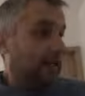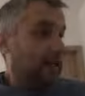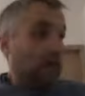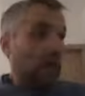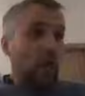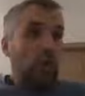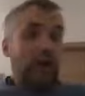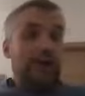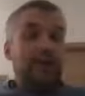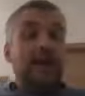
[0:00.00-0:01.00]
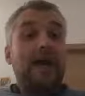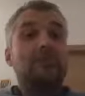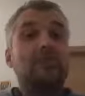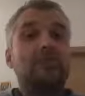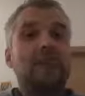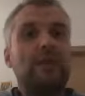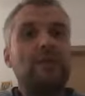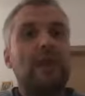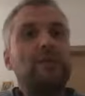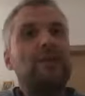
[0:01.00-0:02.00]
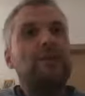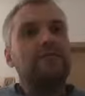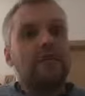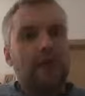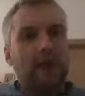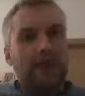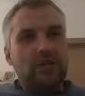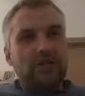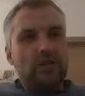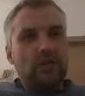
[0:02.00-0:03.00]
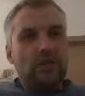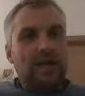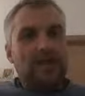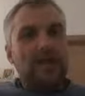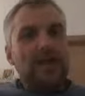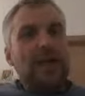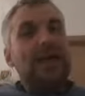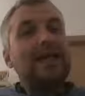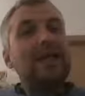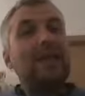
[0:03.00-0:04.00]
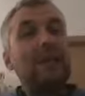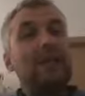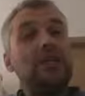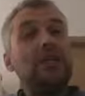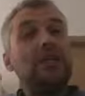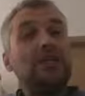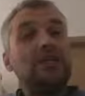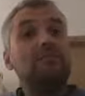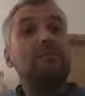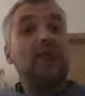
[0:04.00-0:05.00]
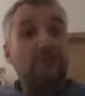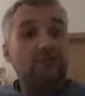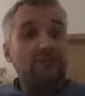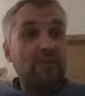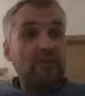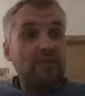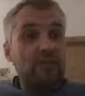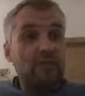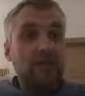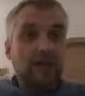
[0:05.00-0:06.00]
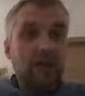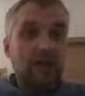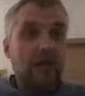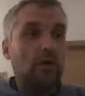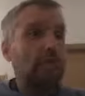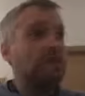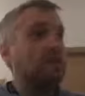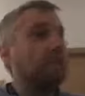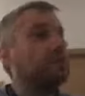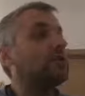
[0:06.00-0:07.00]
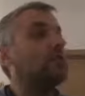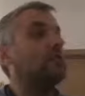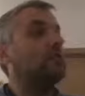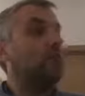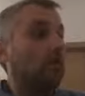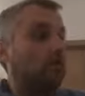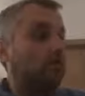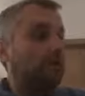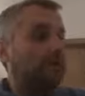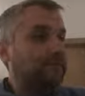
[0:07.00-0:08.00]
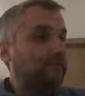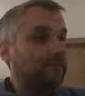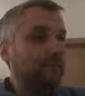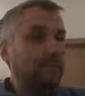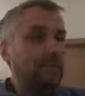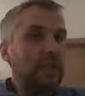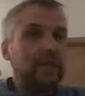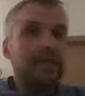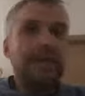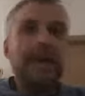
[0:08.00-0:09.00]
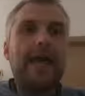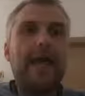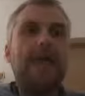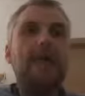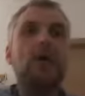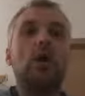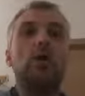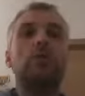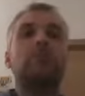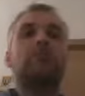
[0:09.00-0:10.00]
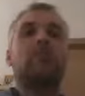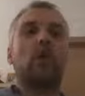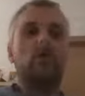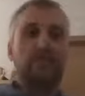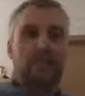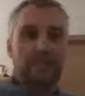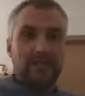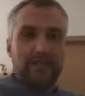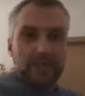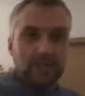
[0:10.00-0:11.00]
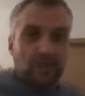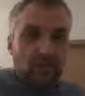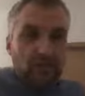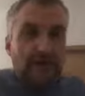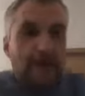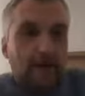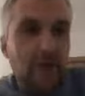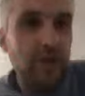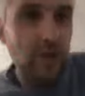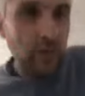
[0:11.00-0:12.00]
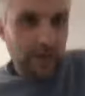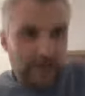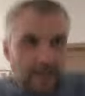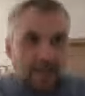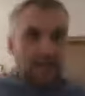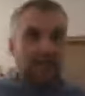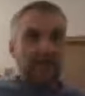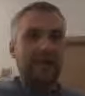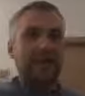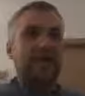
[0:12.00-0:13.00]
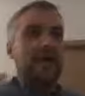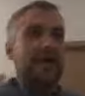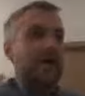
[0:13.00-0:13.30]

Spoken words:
So, they're happy to dream, they're happy to visualize, and they're happy to set a path to their and organizational growth. They know the process, that is the thing number 2, ladies and gentlemen.